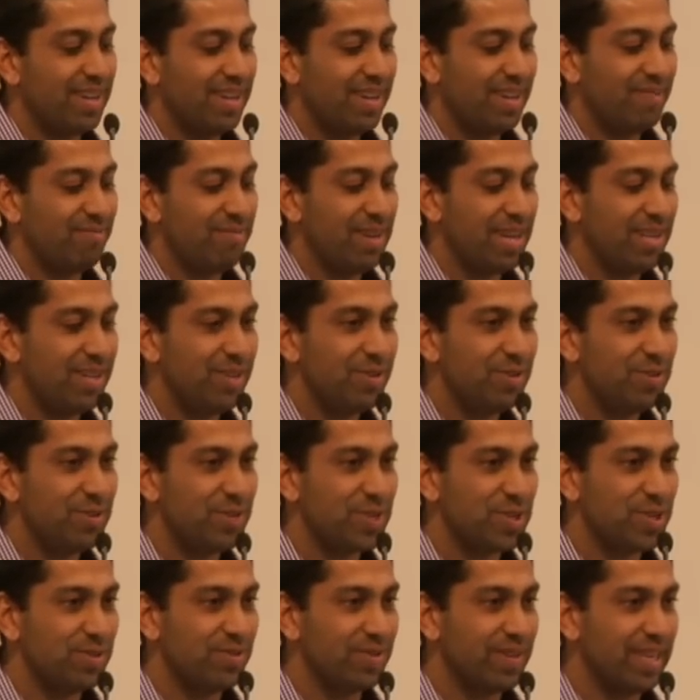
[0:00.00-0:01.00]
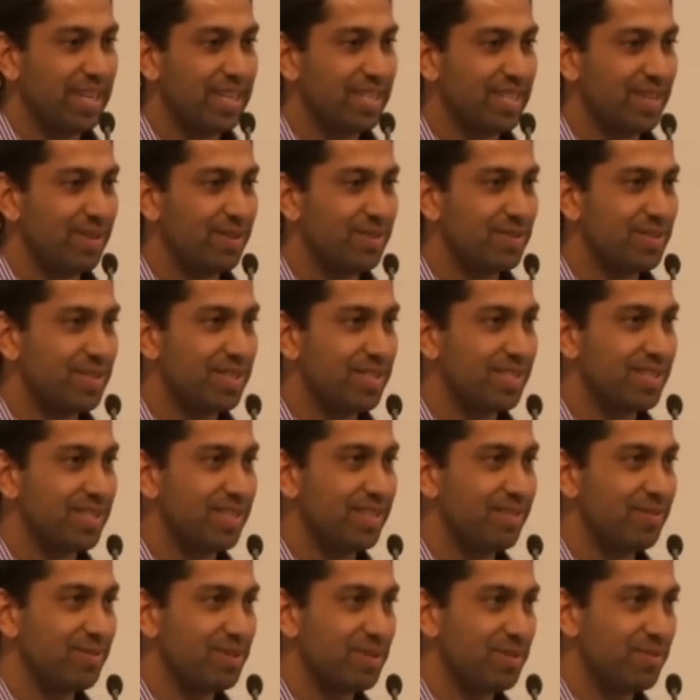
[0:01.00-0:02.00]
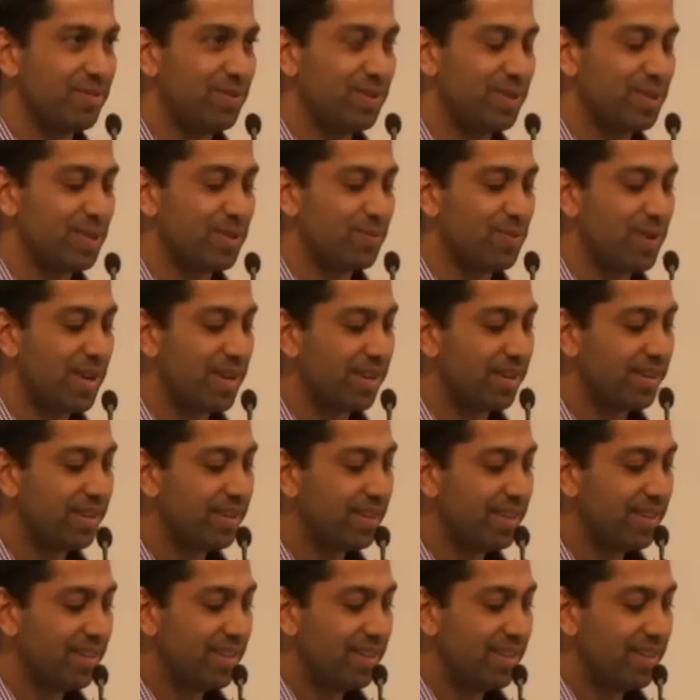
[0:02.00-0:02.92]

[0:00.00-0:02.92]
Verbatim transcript: about nutritional ketosis, and it was the first one